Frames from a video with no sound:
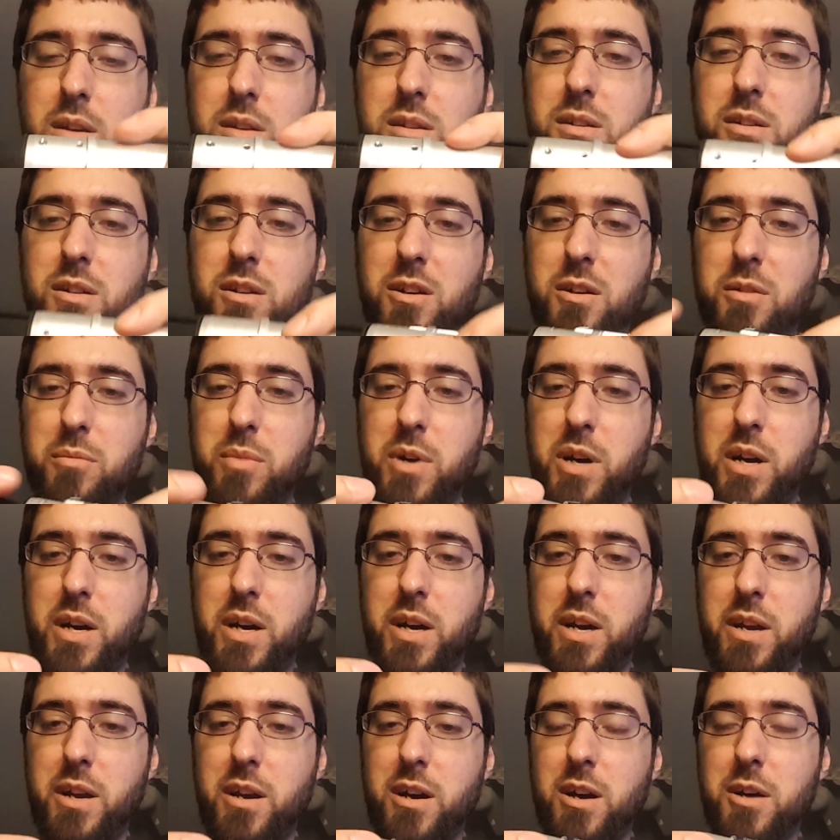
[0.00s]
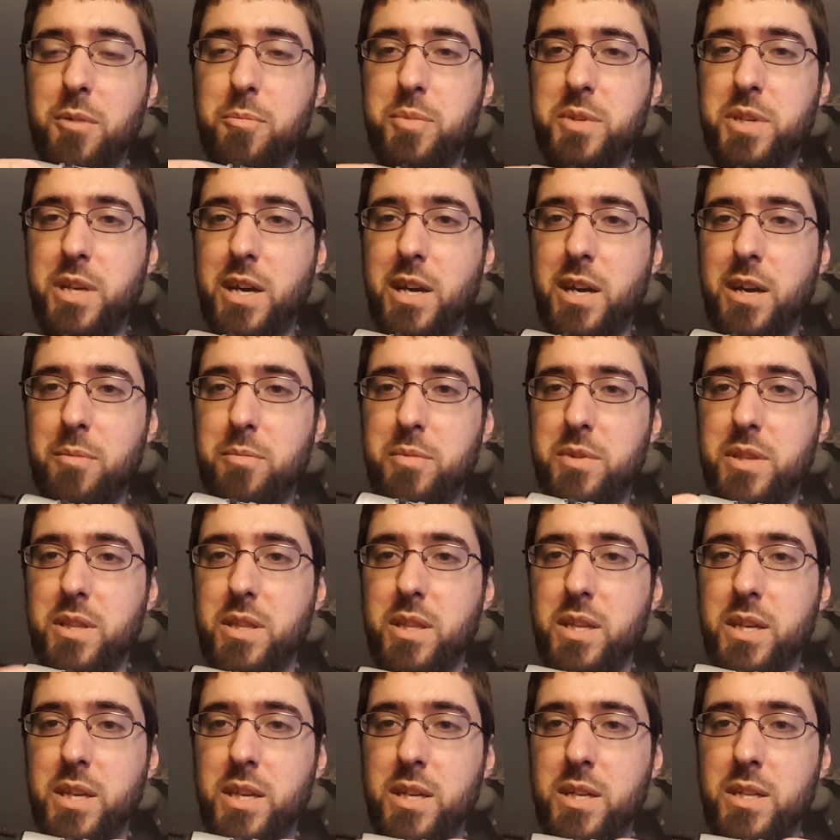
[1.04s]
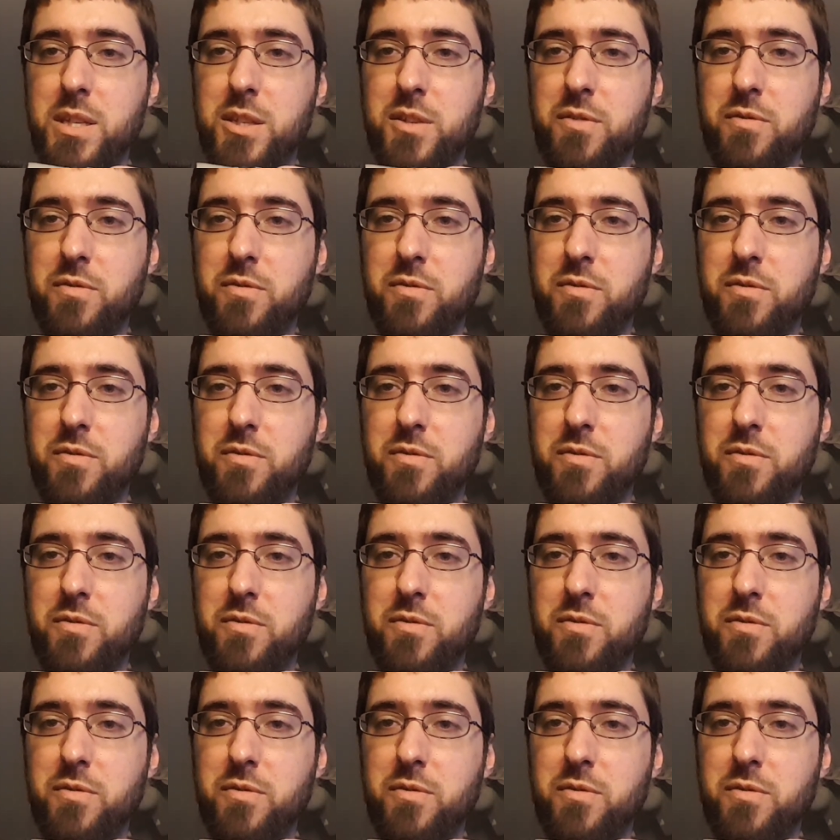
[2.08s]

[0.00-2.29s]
I up-tapped these